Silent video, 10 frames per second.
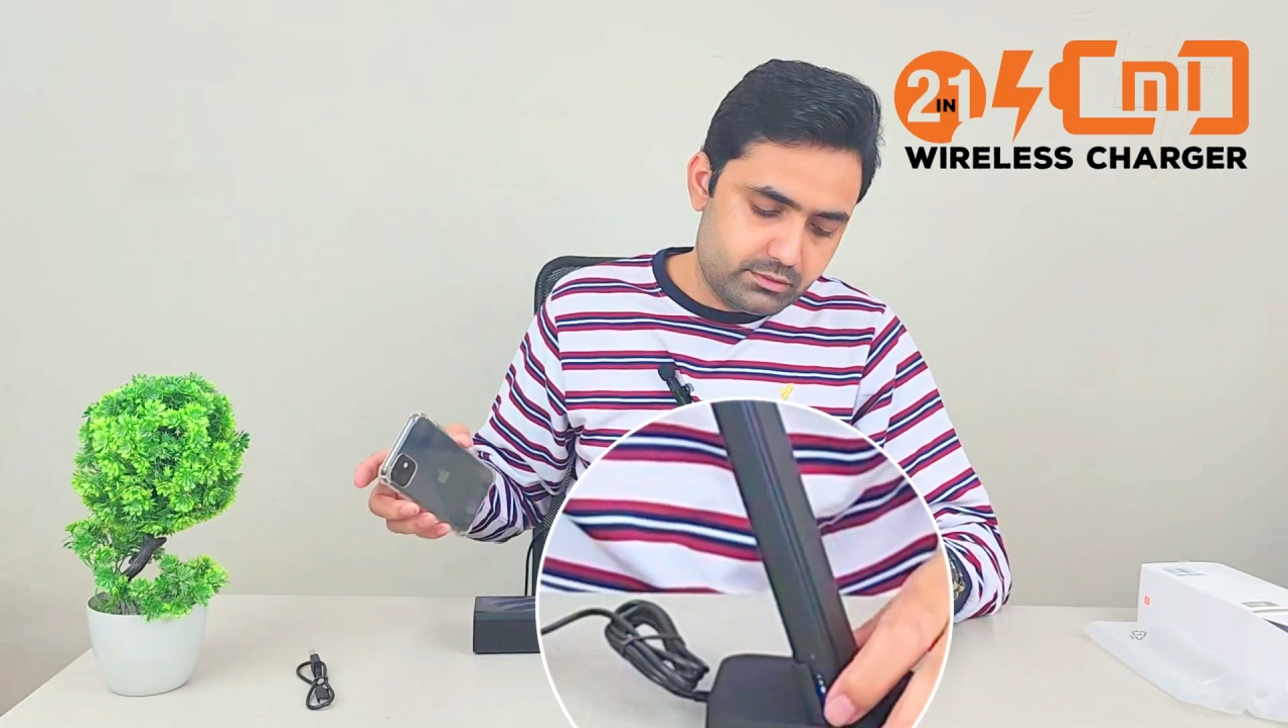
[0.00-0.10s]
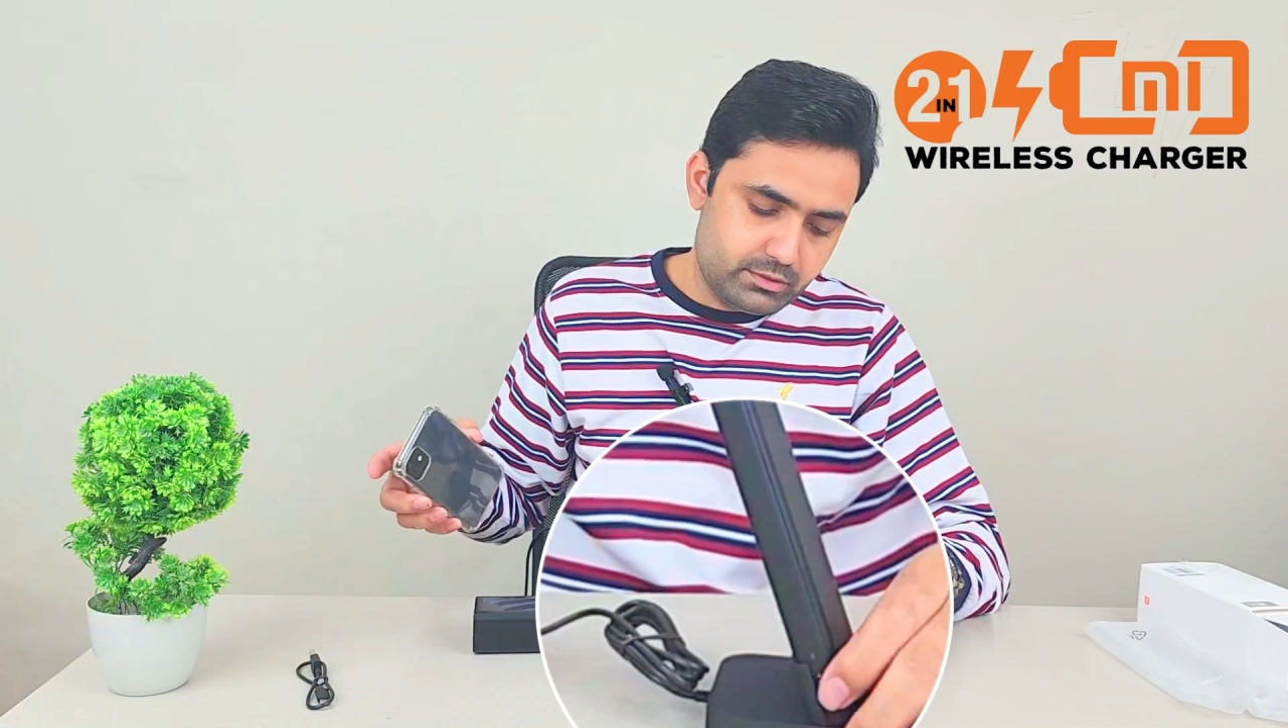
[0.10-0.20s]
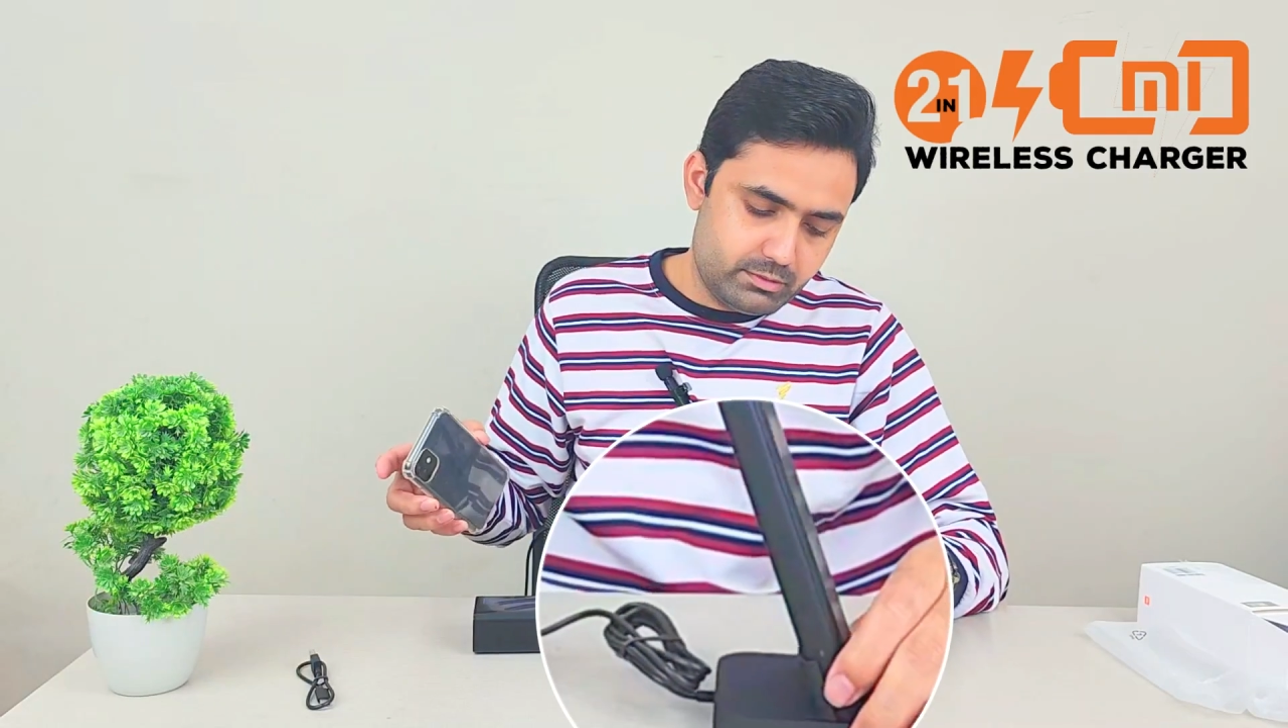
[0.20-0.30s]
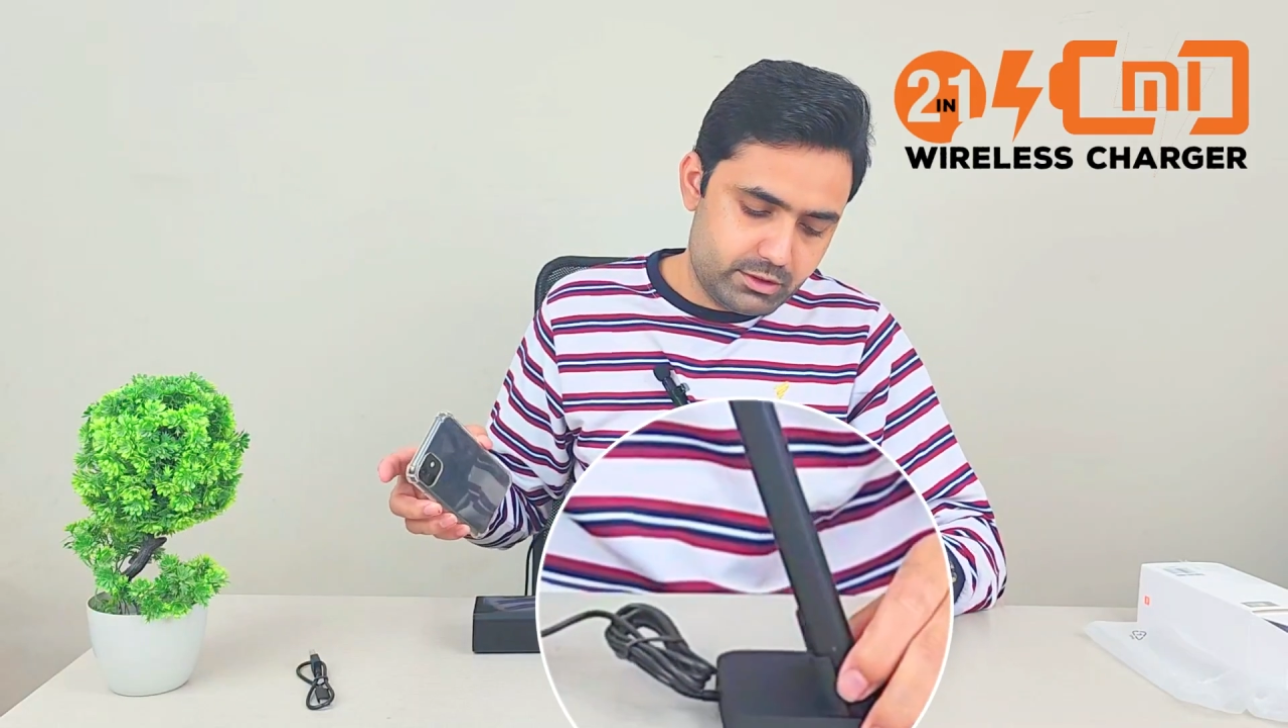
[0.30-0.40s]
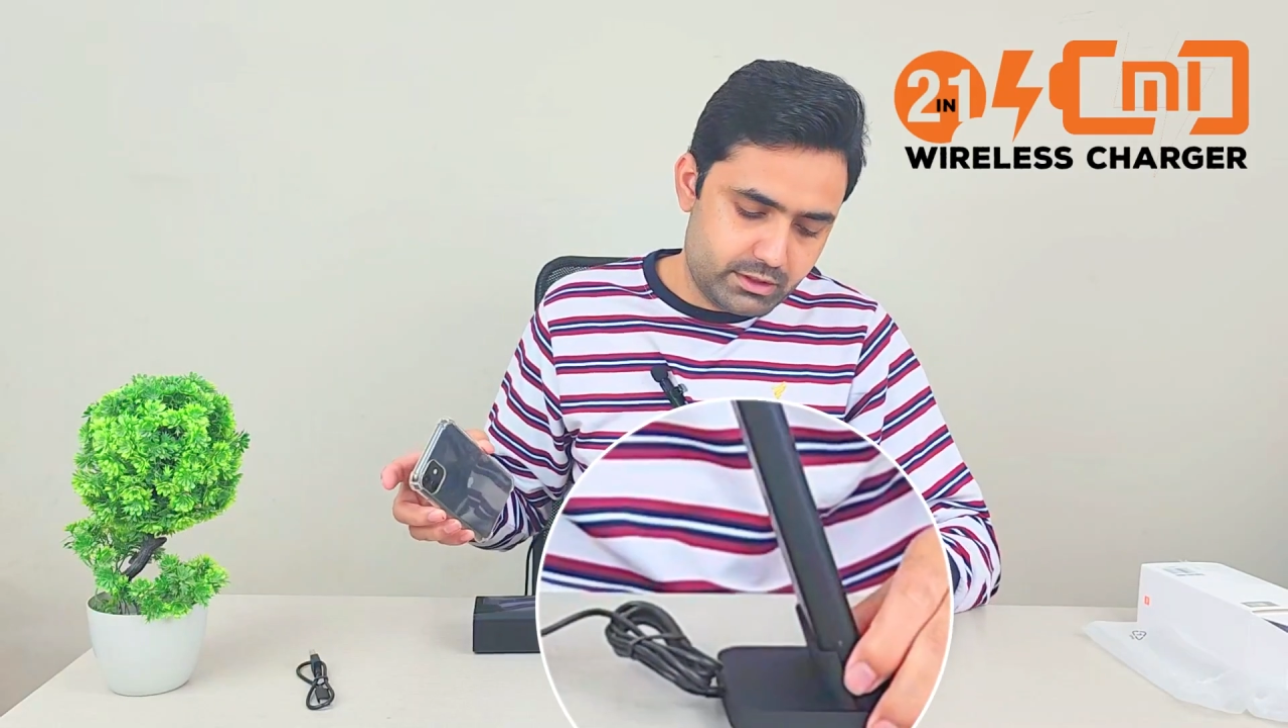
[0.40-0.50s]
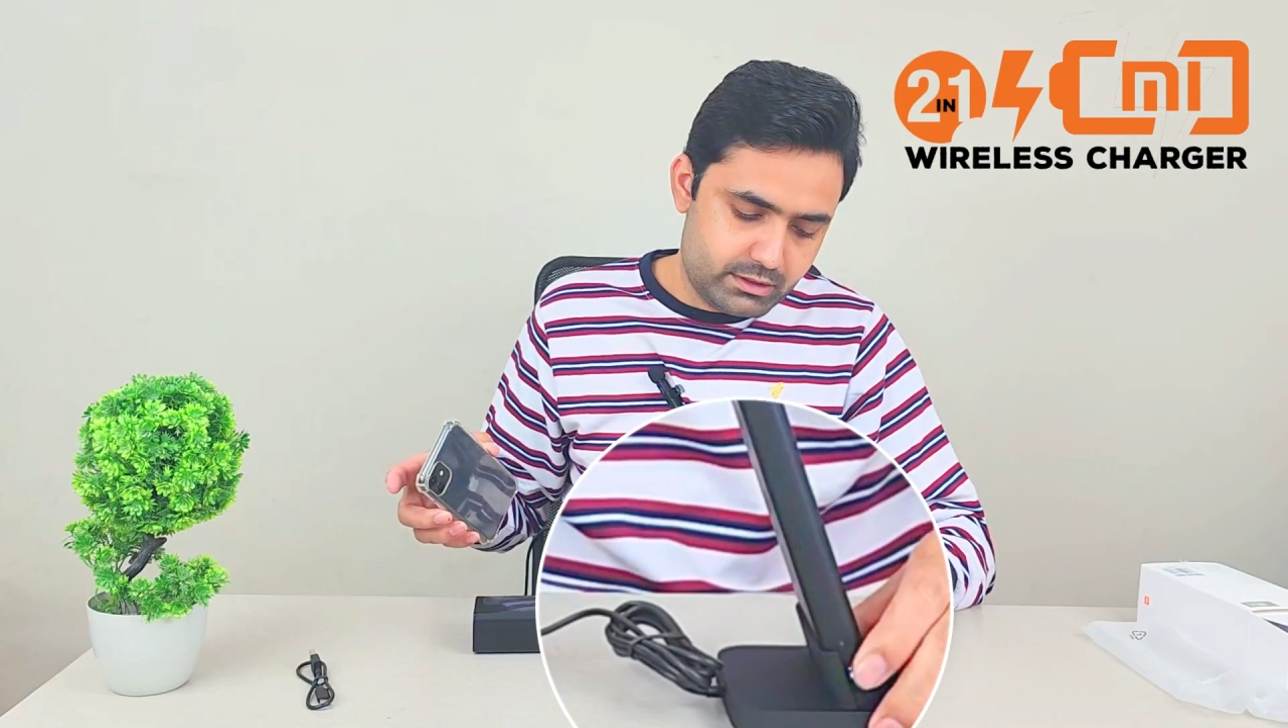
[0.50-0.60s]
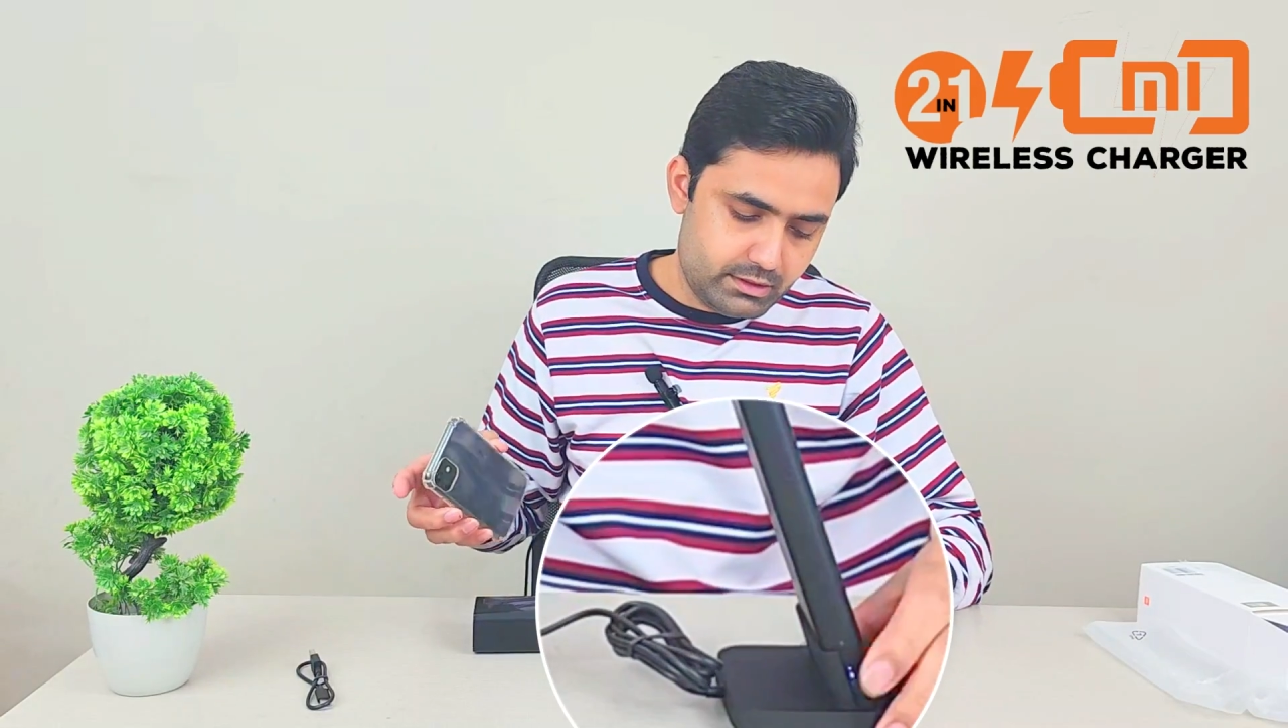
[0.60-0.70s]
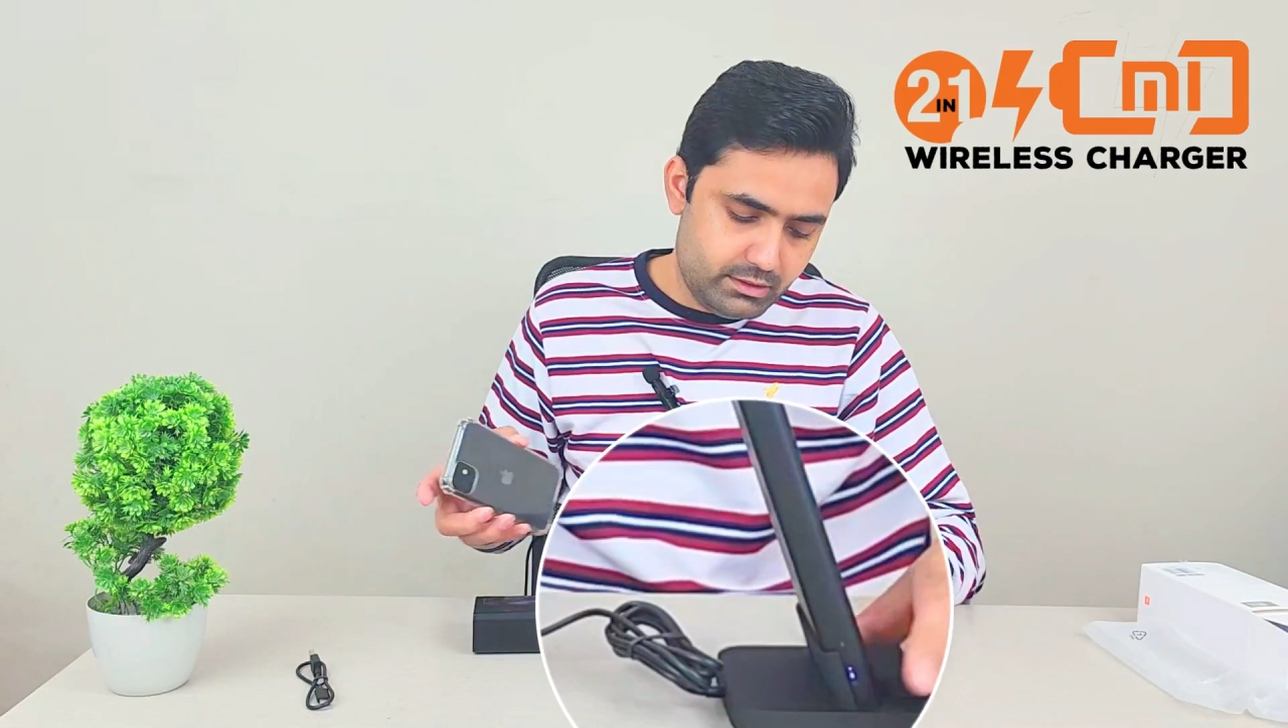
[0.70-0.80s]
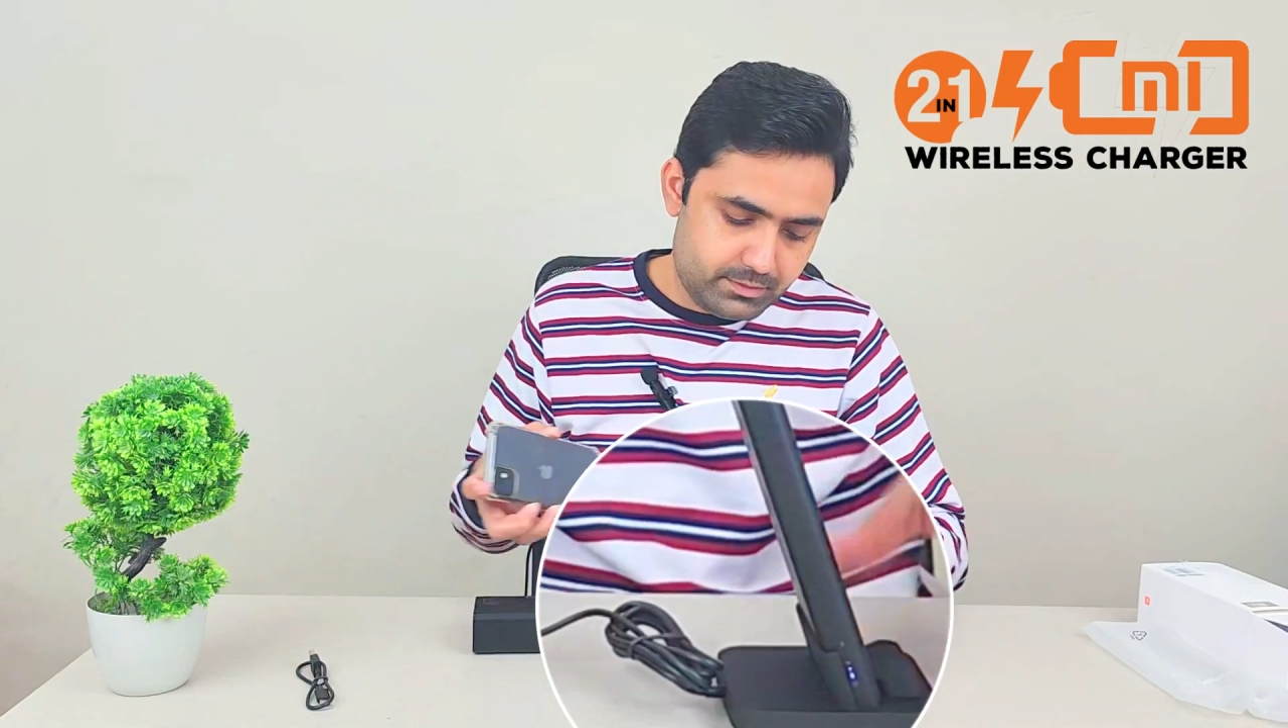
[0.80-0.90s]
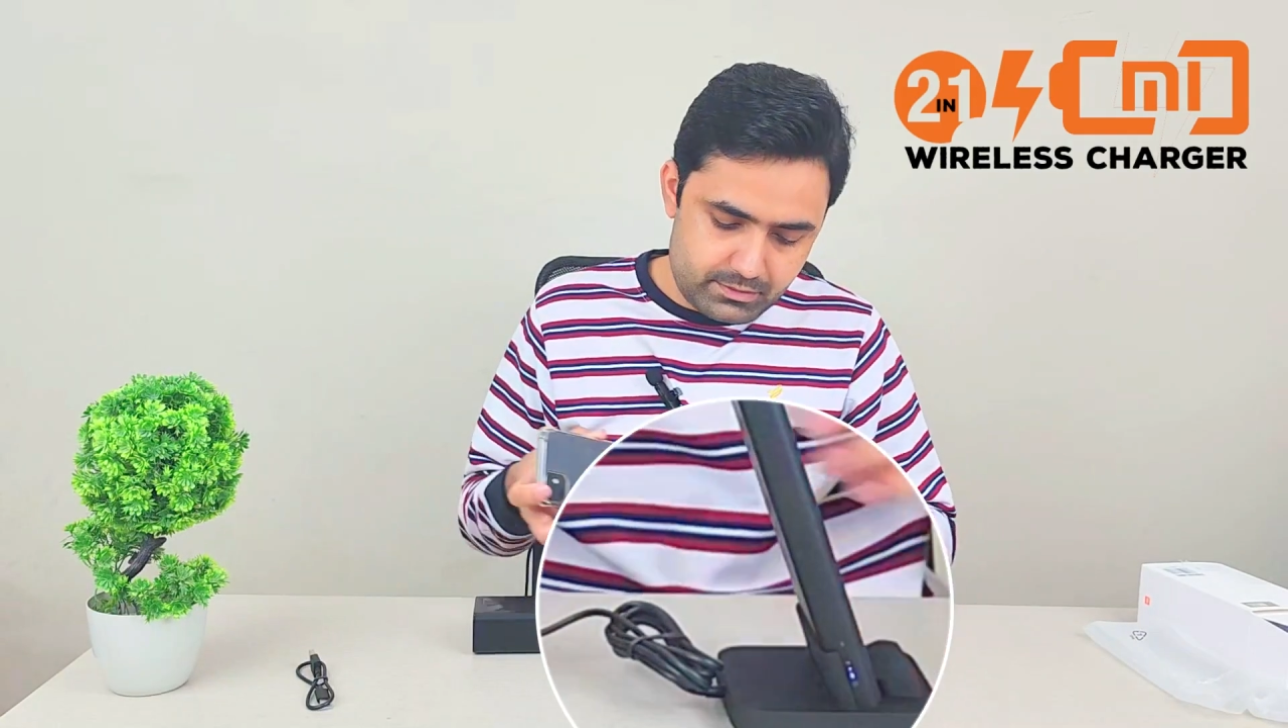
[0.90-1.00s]
will be right
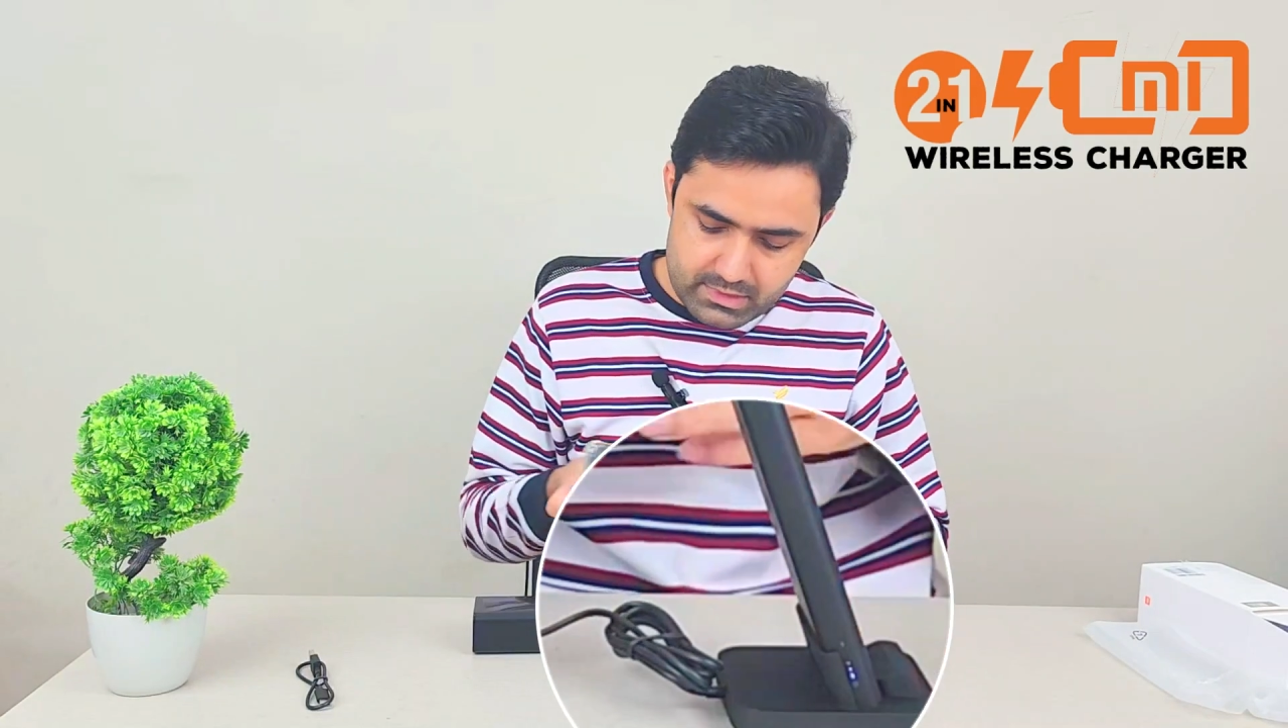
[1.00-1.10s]
here,